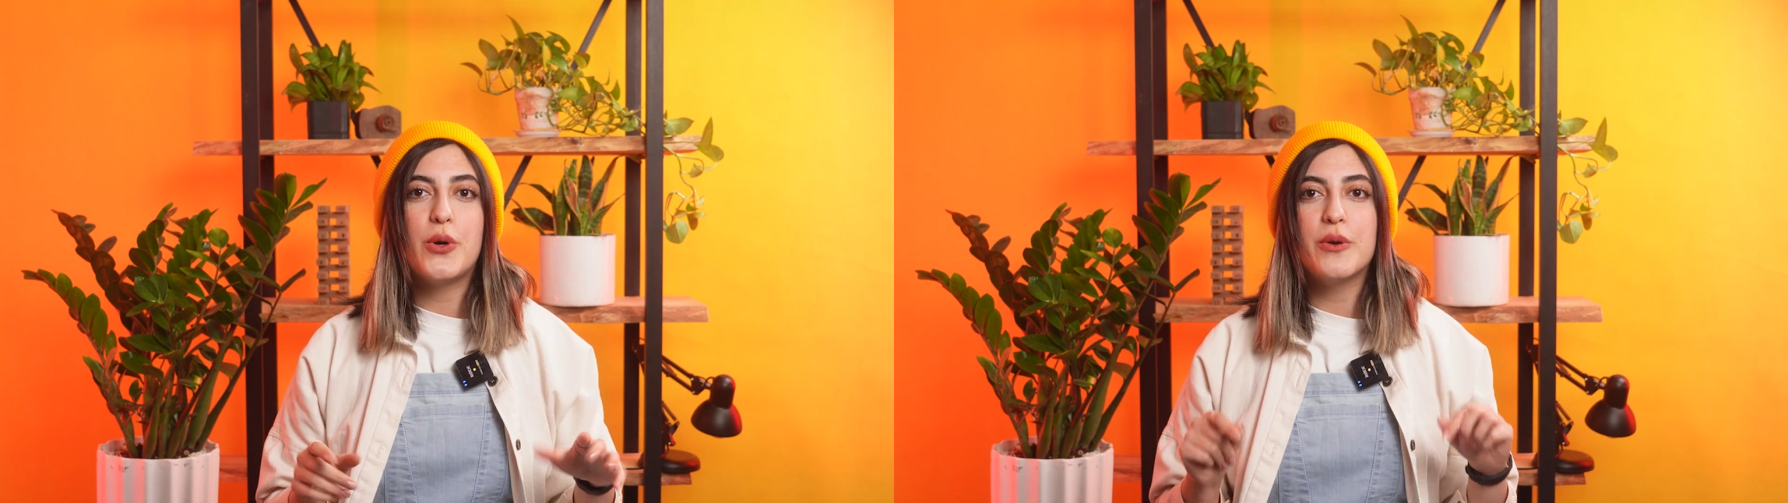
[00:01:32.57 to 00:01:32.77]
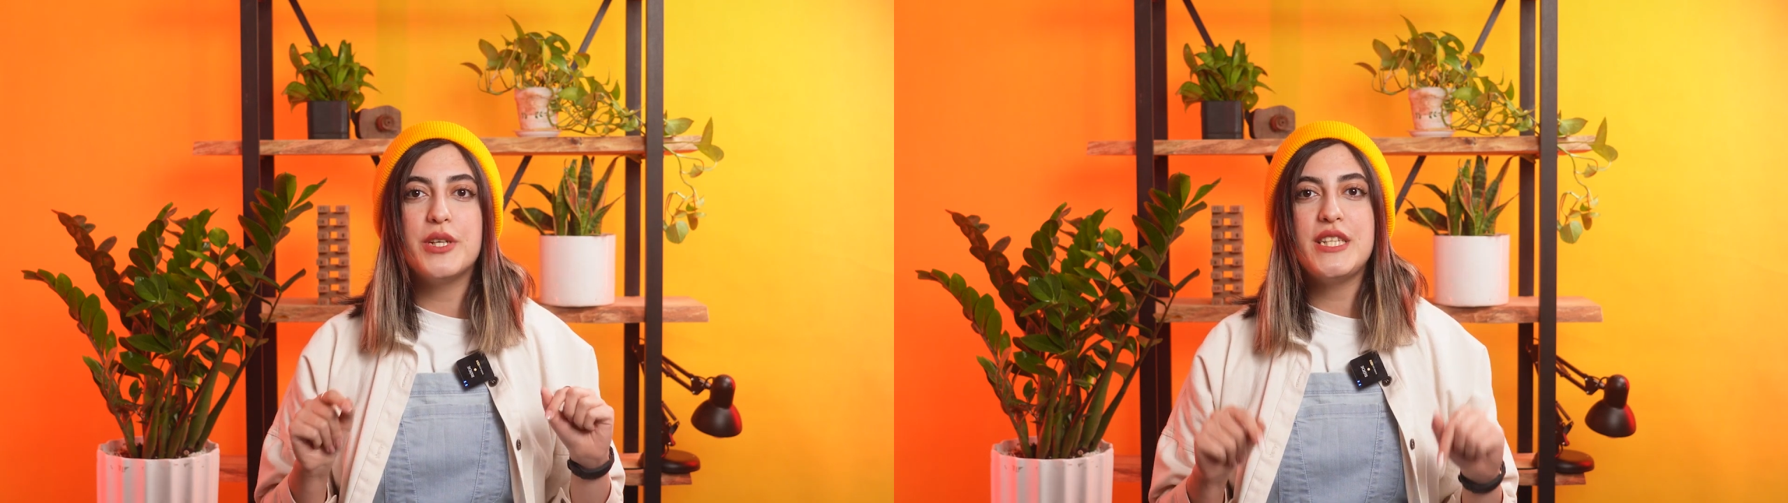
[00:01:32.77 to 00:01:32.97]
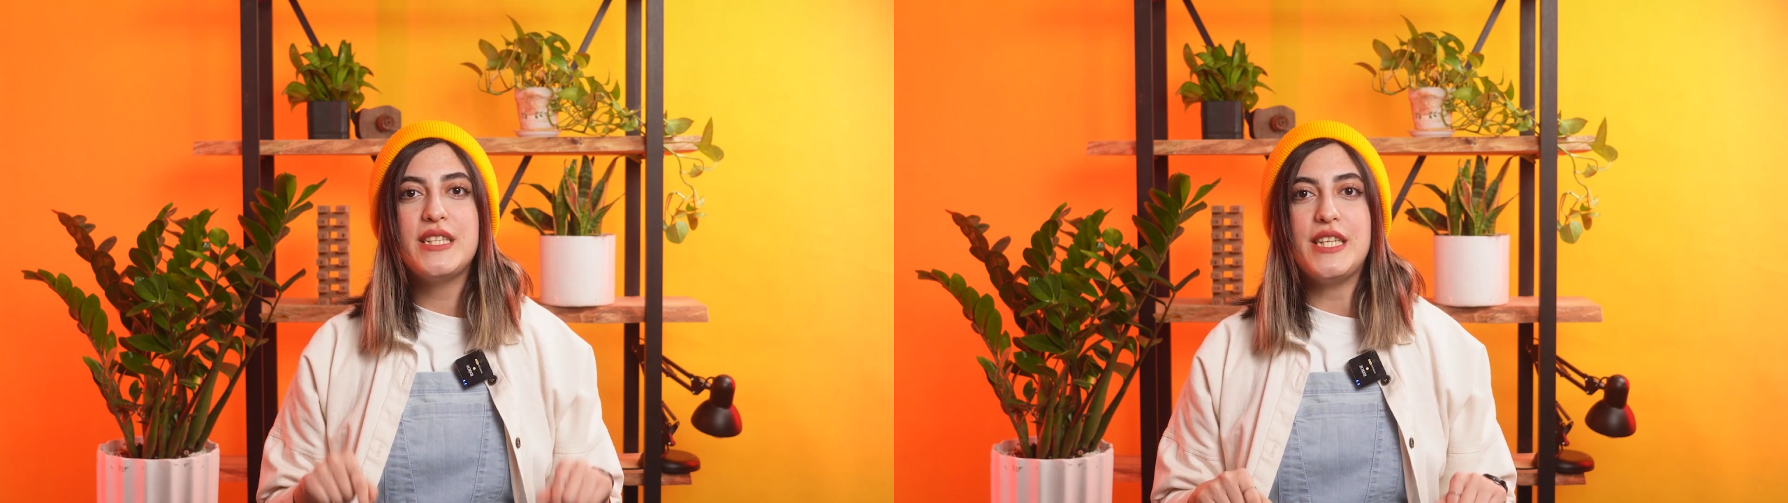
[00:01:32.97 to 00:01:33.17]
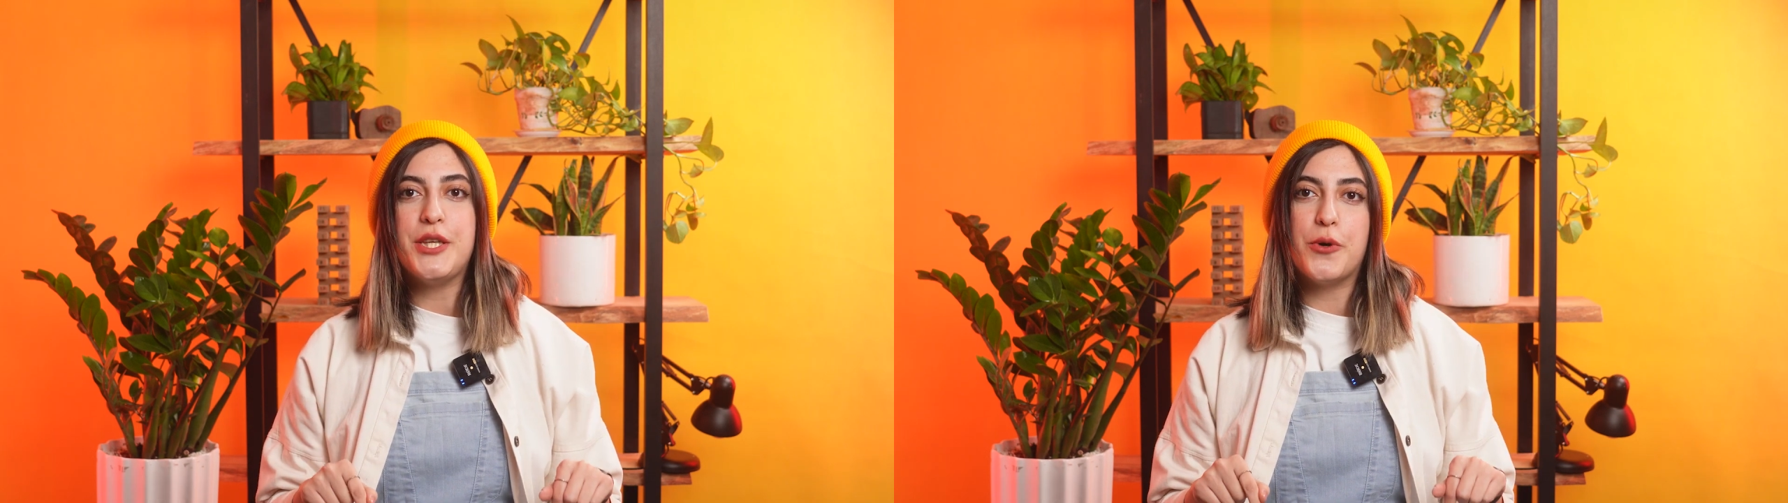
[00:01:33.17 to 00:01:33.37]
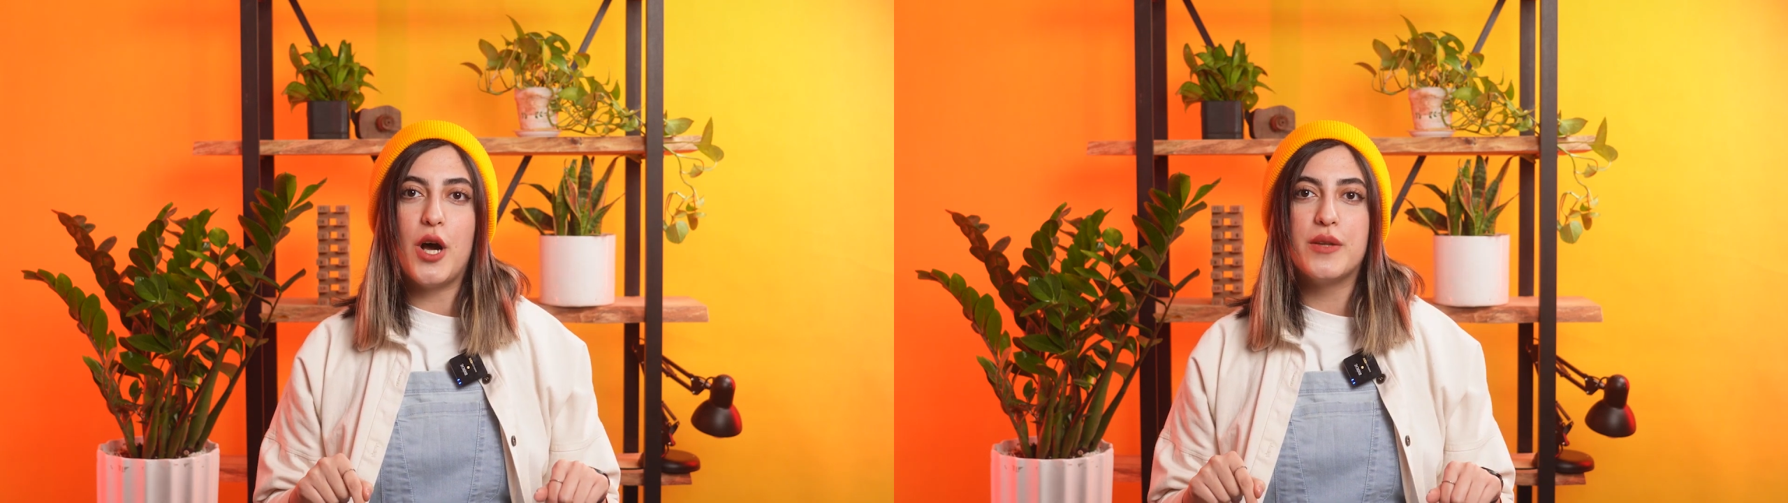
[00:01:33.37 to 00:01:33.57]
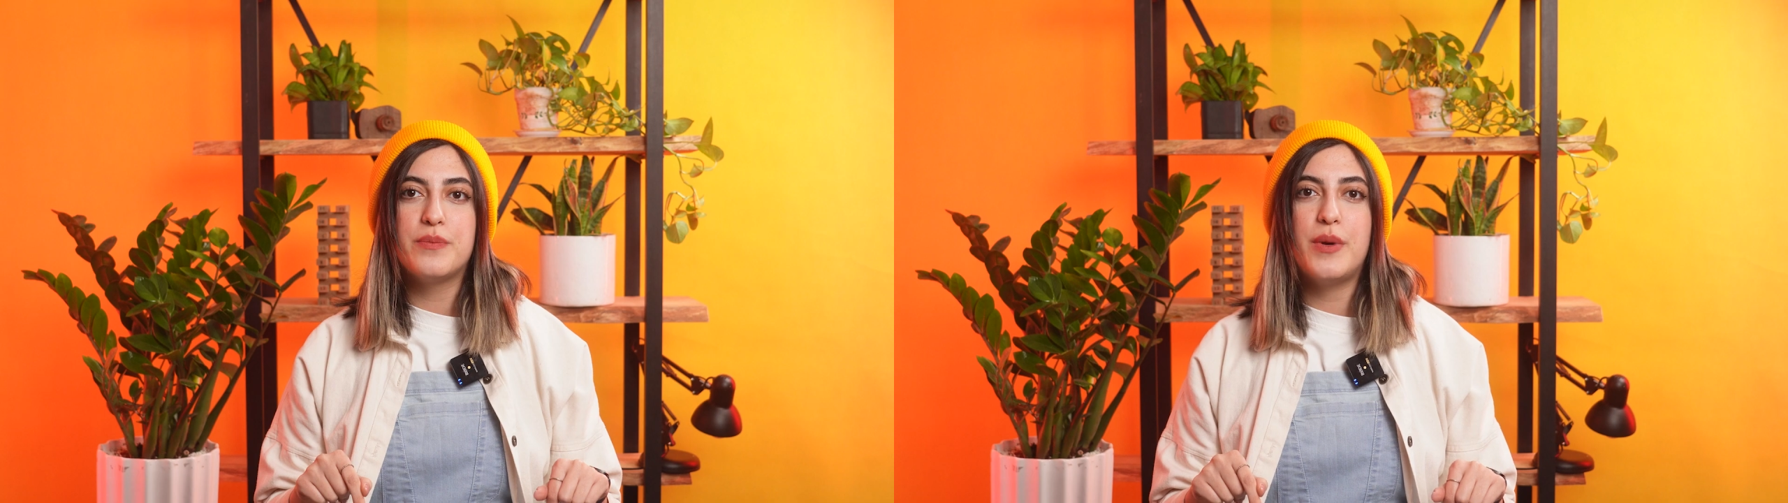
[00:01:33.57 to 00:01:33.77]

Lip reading: are in Iran.